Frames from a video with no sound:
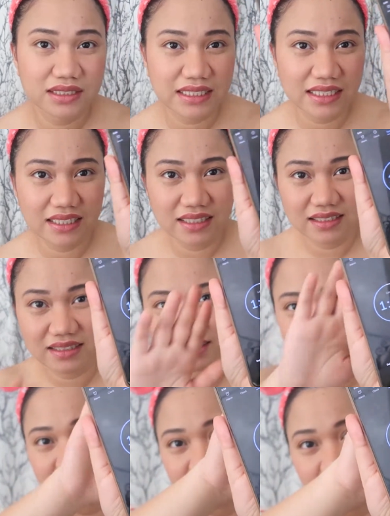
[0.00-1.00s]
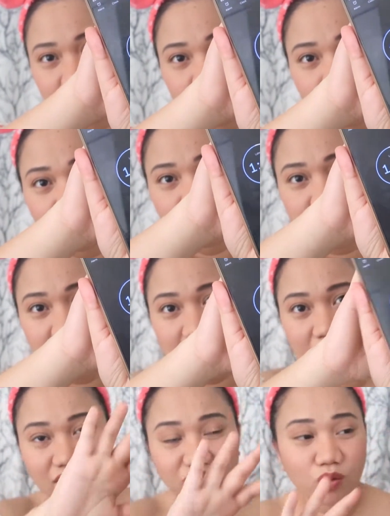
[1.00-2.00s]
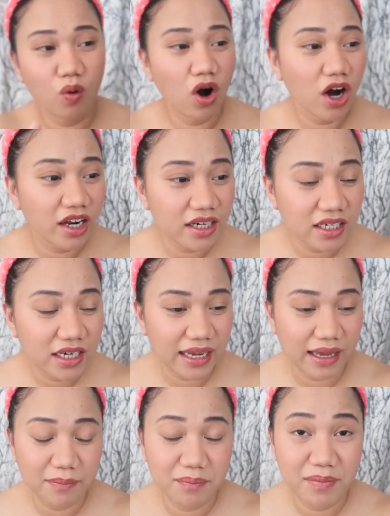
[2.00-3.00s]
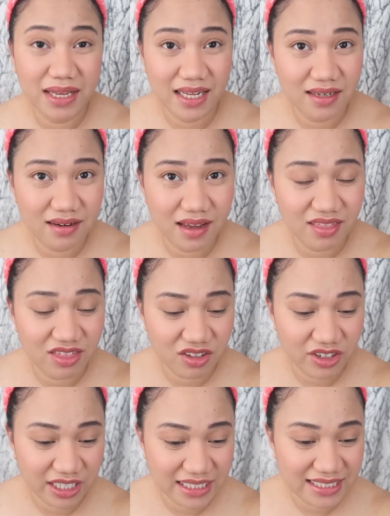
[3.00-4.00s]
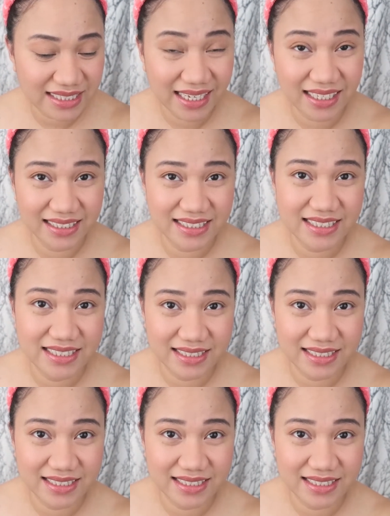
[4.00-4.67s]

see? We have 1 minute and 30 seconds